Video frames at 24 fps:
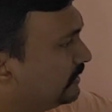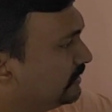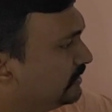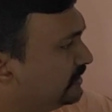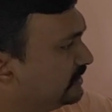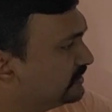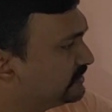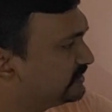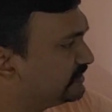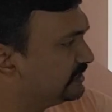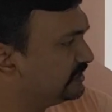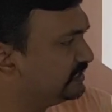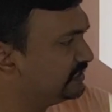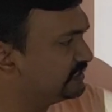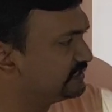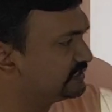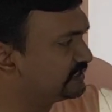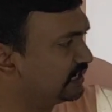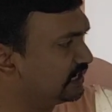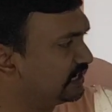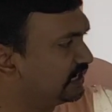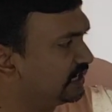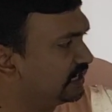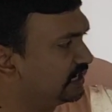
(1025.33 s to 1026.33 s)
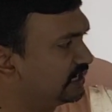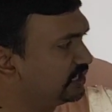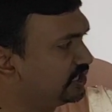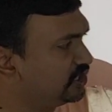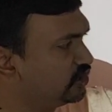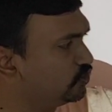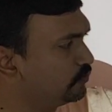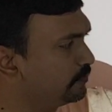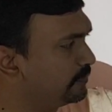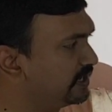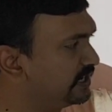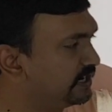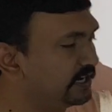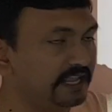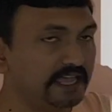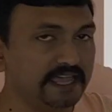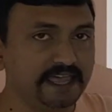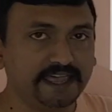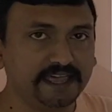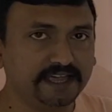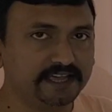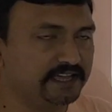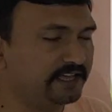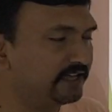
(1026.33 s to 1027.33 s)
this is a human
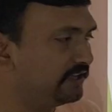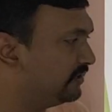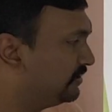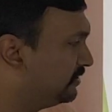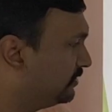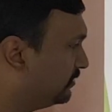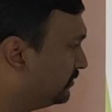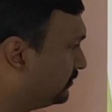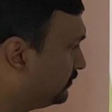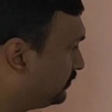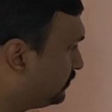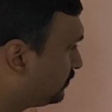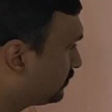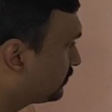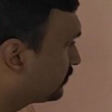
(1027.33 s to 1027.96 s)
egg,